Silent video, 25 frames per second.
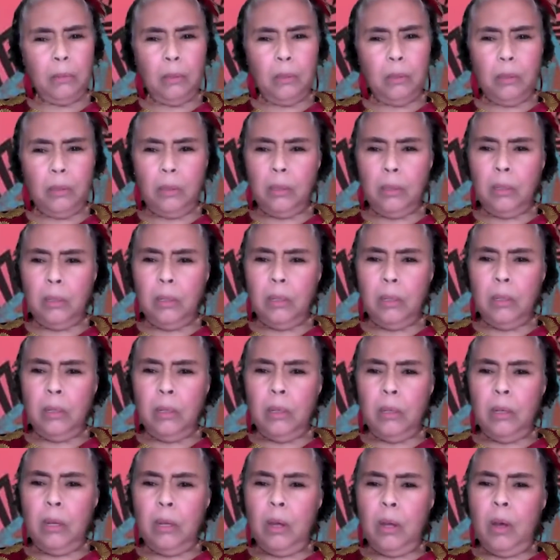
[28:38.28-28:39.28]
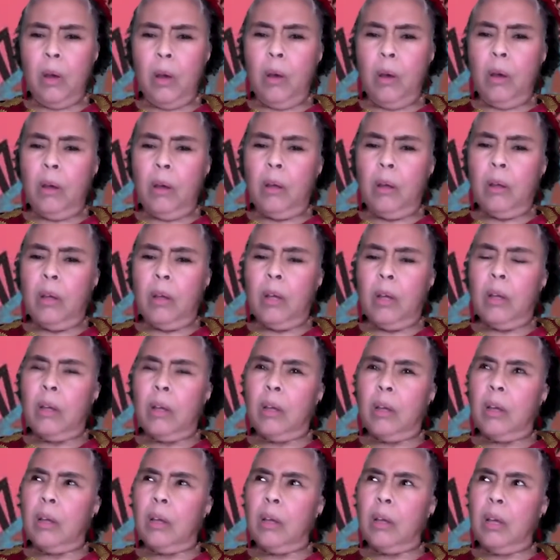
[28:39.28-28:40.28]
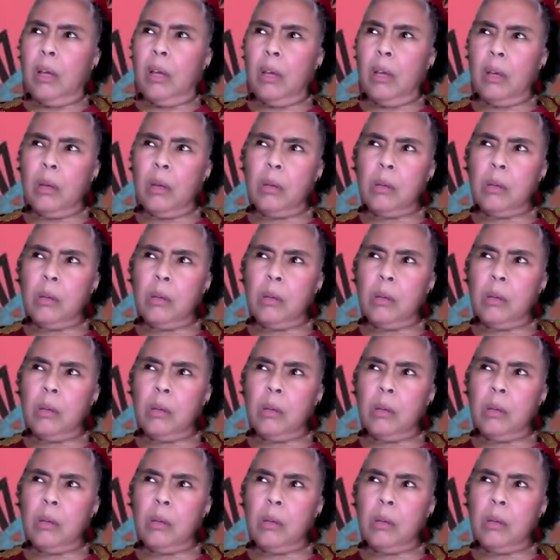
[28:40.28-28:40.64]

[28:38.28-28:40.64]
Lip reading: Nothing is said.